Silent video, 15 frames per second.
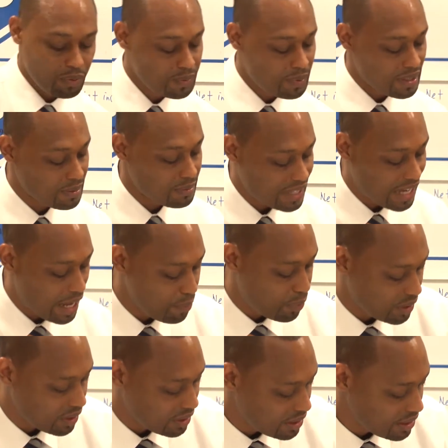spent some time
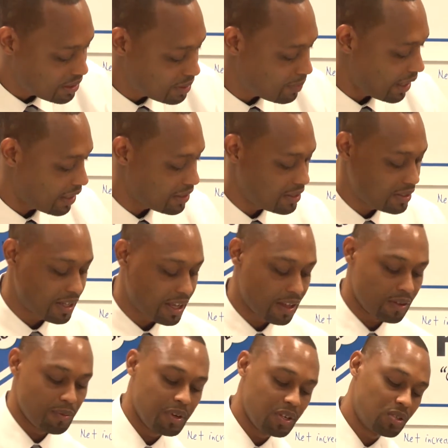putting these policies
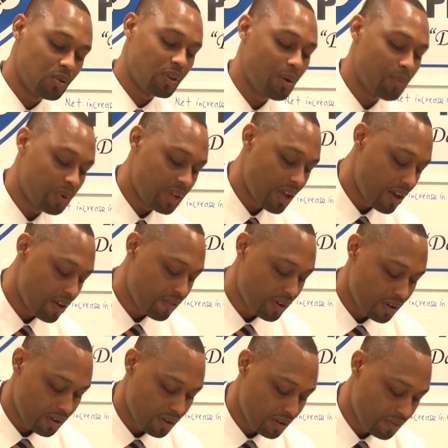together to make sure that we have
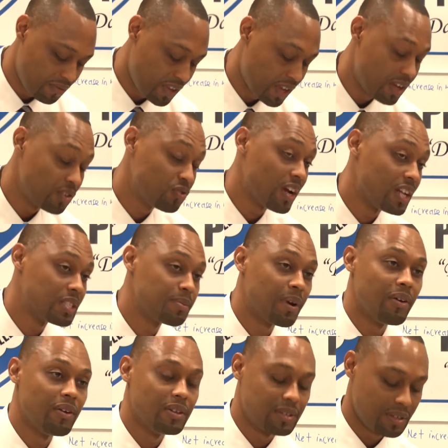a fair and
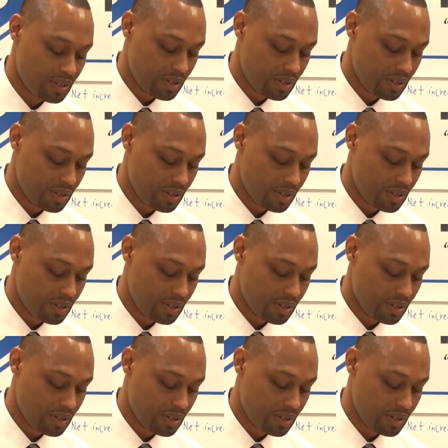transparent